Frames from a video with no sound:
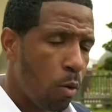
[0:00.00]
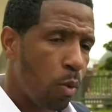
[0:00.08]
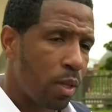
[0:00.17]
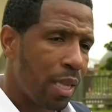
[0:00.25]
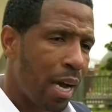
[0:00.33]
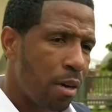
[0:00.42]

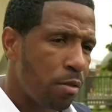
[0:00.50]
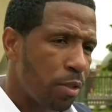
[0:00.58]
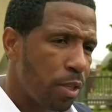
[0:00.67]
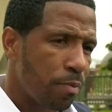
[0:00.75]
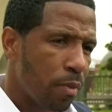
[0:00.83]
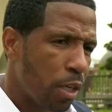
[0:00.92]

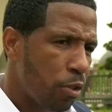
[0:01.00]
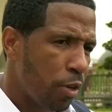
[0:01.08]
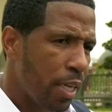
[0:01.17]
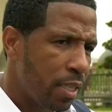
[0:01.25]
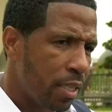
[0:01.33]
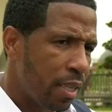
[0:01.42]
without
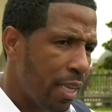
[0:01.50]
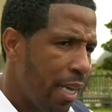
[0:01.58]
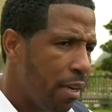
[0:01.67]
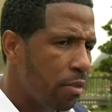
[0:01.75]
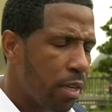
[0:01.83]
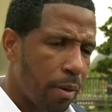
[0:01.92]
addressing the
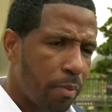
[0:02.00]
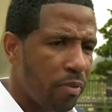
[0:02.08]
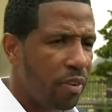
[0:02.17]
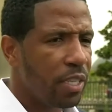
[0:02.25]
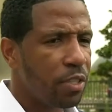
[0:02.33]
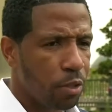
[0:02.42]
healthcare
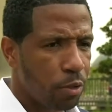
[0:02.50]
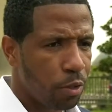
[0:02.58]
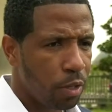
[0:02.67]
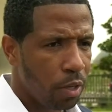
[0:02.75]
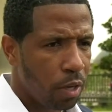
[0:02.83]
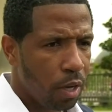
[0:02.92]
professionals
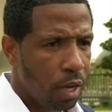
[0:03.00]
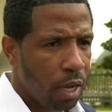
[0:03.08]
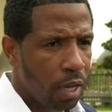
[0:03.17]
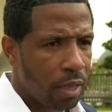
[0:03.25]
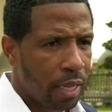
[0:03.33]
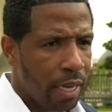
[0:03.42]

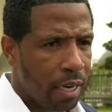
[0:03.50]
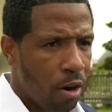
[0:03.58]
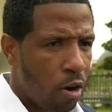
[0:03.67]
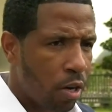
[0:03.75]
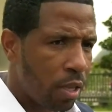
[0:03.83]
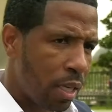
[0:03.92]
that
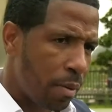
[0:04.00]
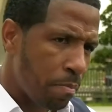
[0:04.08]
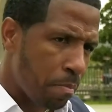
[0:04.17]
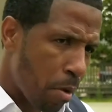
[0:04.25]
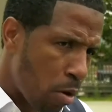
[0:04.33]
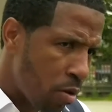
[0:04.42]
are the
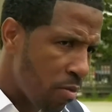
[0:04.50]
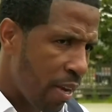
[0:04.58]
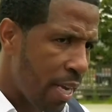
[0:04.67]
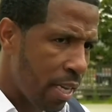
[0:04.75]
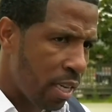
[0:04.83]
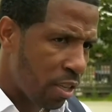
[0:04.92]

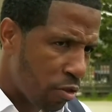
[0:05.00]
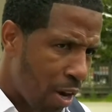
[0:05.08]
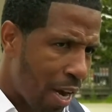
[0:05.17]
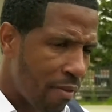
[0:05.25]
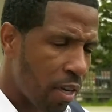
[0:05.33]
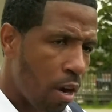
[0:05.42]
motivating and
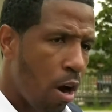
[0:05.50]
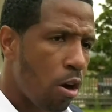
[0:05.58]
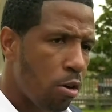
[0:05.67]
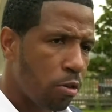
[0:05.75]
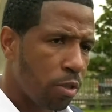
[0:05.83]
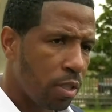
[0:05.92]
driving
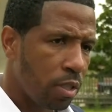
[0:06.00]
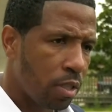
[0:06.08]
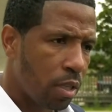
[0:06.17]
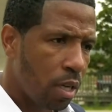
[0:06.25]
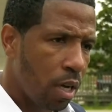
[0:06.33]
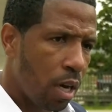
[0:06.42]
causes
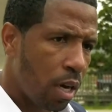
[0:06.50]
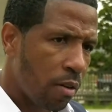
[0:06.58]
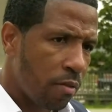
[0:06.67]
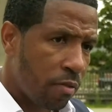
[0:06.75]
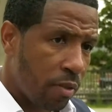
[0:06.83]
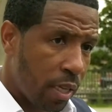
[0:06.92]

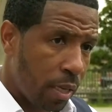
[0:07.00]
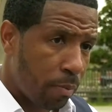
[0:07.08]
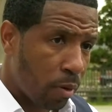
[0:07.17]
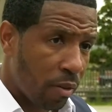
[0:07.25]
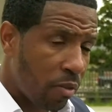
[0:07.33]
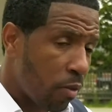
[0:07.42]
of the
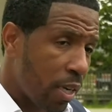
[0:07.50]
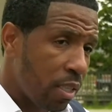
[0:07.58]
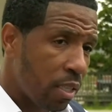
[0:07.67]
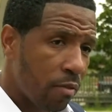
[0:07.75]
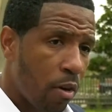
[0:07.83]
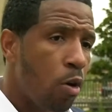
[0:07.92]

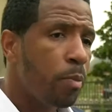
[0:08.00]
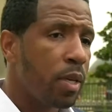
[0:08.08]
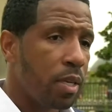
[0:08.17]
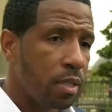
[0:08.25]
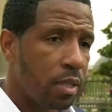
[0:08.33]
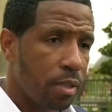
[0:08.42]
proliferation of
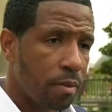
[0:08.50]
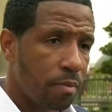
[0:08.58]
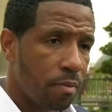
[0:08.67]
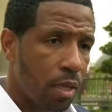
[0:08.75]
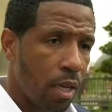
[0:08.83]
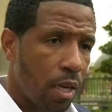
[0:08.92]
opiates.
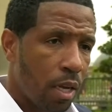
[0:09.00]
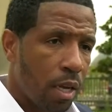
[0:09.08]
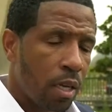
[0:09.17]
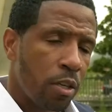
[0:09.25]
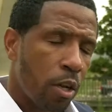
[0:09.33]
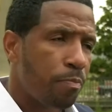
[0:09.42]

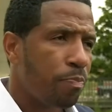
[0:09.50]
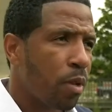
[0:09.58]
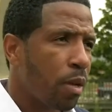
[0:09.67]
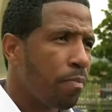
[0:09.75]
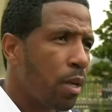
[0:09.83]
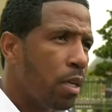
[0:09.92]
You know,
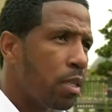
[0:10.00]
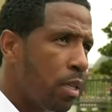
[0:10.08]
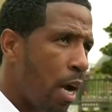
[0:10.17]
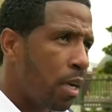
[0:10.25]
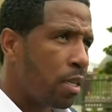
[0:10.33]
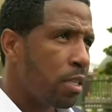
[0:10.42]

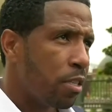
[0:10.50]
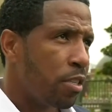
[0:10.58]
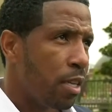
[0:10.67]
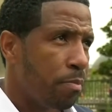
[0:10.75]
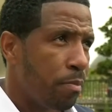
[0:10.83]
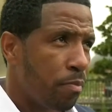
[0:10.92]
doctors
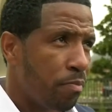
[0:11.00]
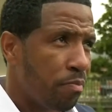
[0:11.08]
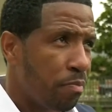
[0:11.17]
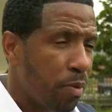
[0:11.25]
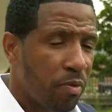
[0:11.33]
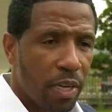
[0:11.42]
and
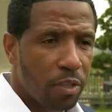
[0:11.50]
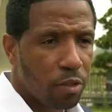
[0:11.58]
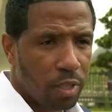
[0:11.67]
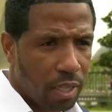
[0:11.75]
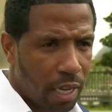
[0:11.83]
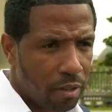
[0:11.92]

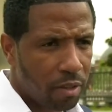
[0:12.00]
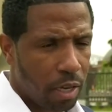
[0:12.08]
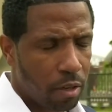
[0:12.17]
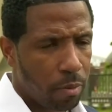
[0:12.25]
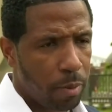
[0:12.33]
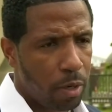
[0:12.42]
professionals in the
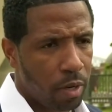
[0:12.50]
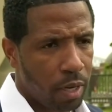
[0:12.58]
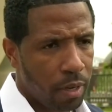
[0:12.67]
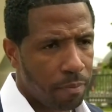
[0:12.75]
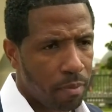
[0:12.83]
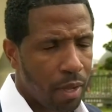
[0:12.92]
healthcare
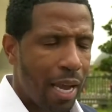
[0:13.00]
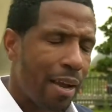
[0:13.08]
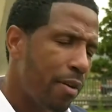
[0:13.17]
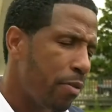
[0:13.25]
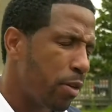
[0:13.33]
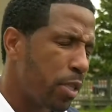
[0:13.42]
community have
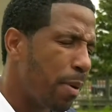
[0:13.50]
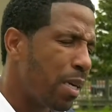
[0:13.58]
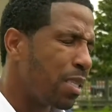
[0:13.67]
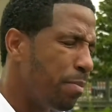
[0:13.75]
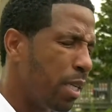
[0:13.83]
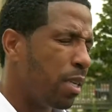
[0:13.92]
a
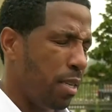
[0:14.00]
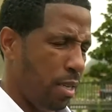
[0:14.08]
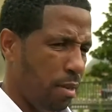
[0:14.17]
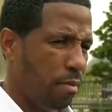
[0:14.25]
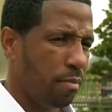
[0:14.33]
responsibility